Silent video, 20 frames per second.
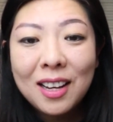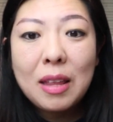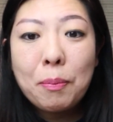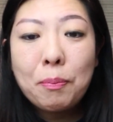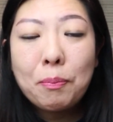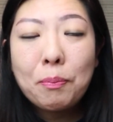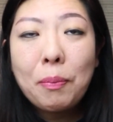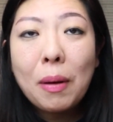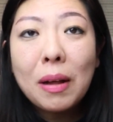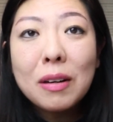
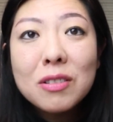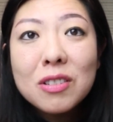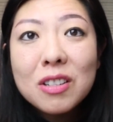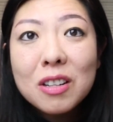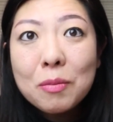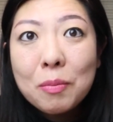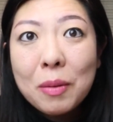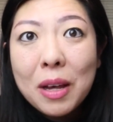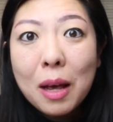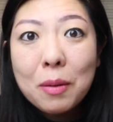They
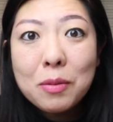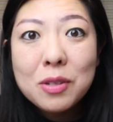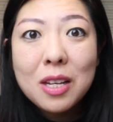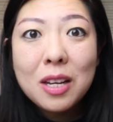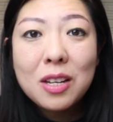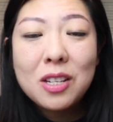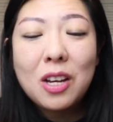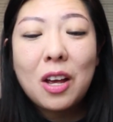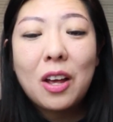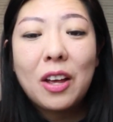bundled me up
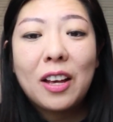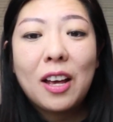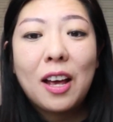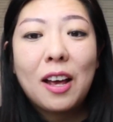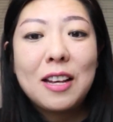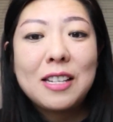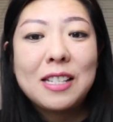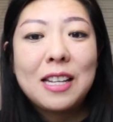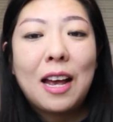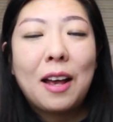so tight,
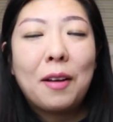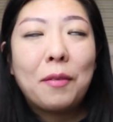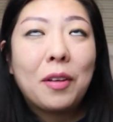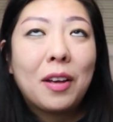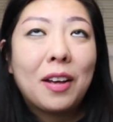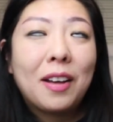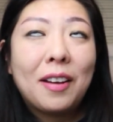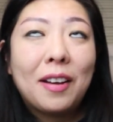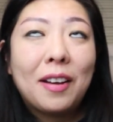guys, that